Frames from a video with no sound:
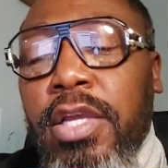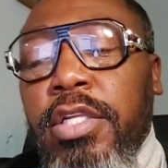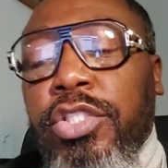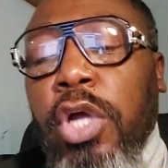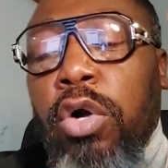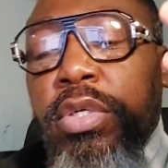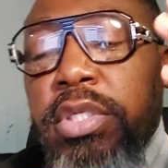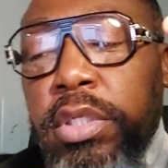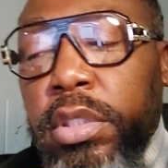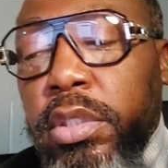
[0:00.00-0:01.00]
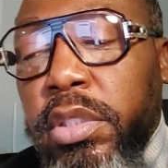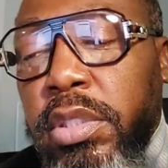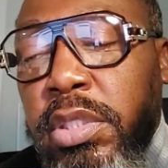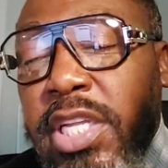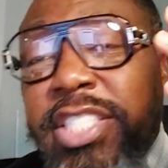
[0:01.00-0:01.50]
So
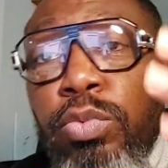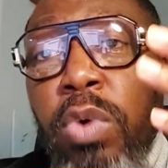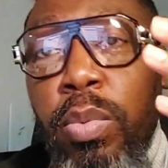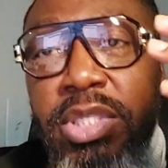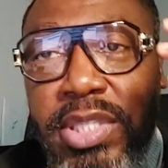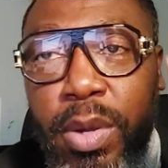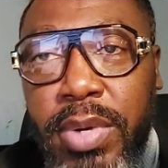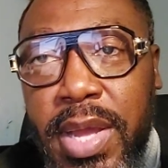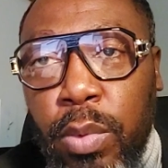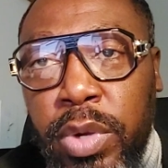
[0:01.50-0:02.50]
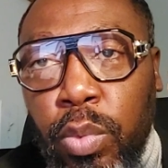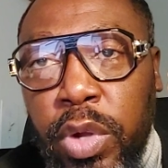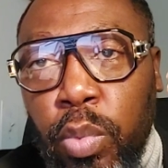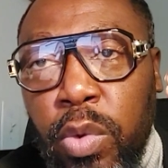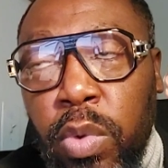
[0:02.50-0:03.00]
this is what we sit down
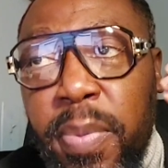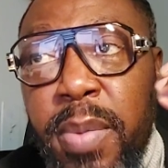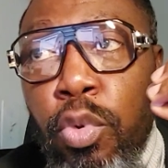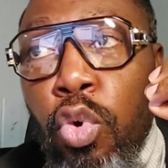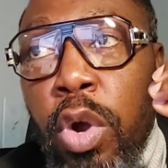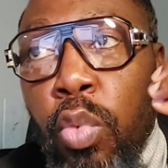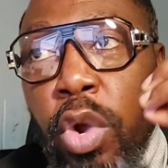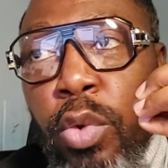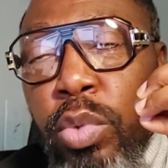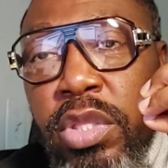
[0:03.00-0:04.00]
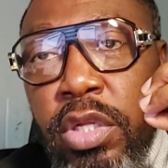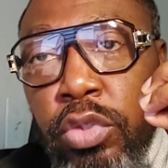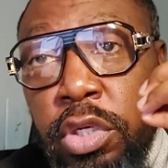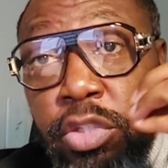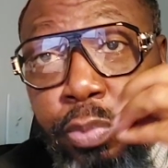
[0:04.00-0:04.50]
with people who are working with us
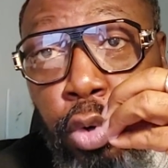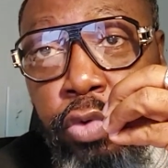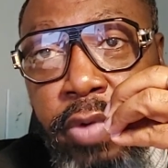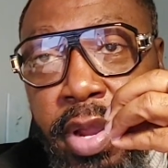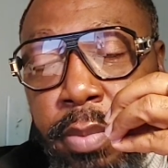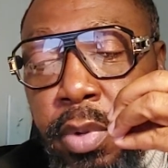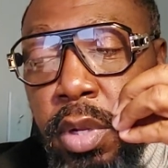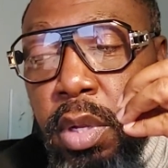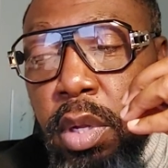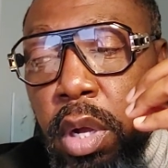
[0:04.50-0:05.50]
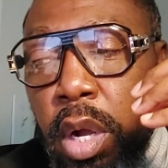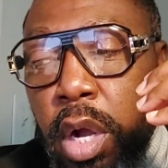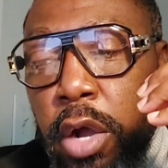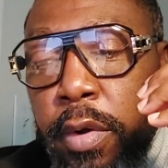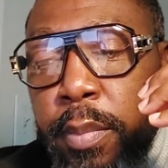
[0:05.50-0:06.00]
on this program,
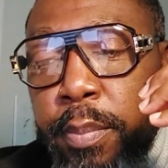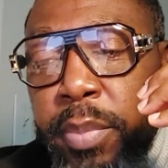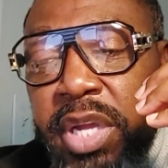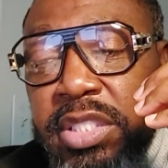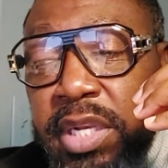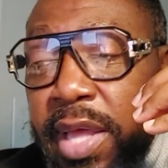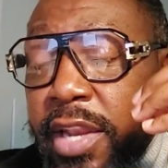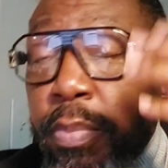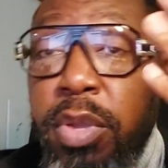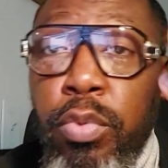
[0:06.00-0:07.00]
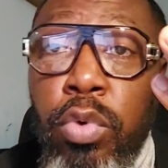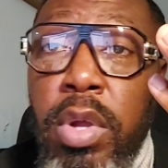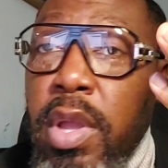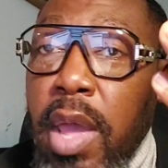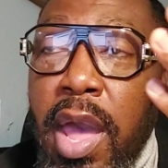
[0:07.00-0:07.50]
because a lot of people,
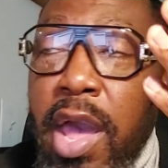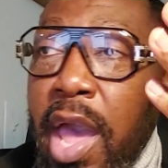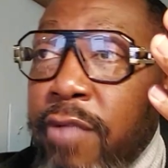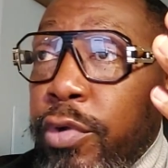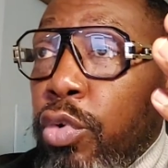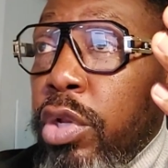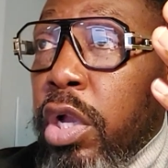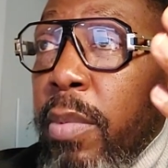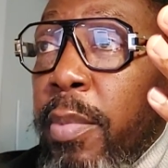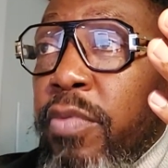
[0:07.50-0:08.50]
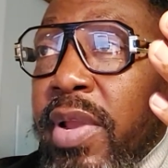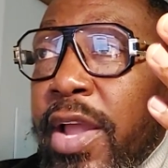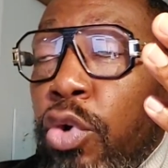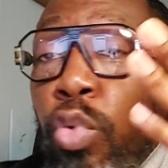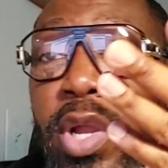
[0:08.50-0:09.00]
I recruited a couple of people right
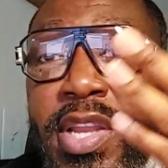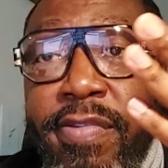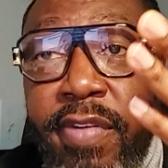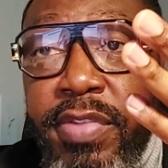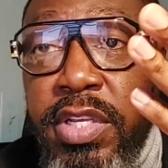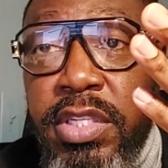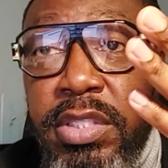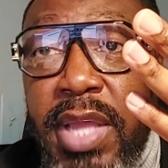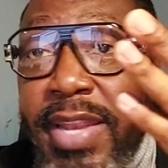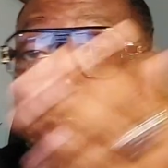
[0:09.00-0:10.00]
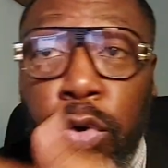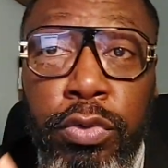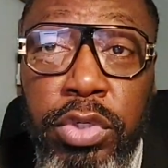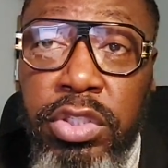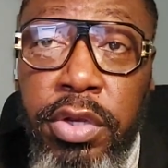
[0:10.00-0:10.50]
now who are in their 50s and they're going
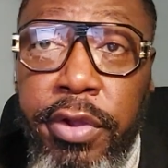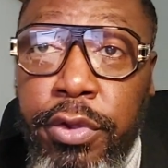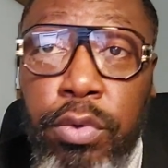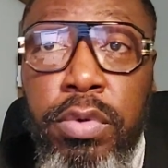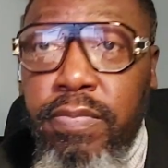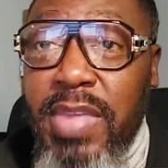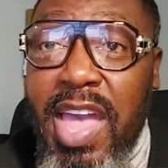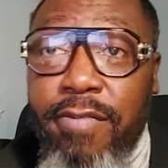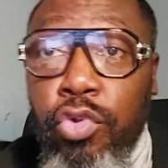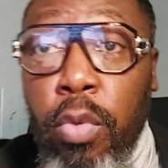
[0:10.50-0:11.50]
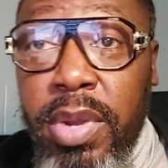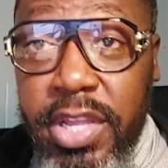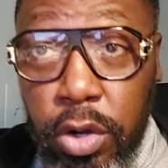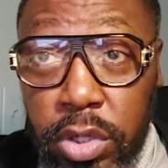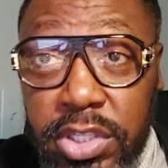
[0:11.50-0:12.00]
through the scenario, they have no
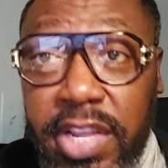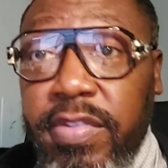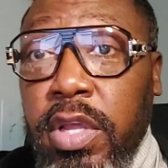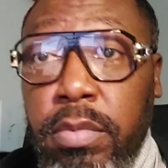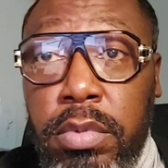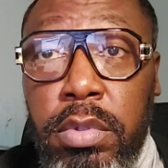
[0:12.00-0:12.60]
money at all saved up,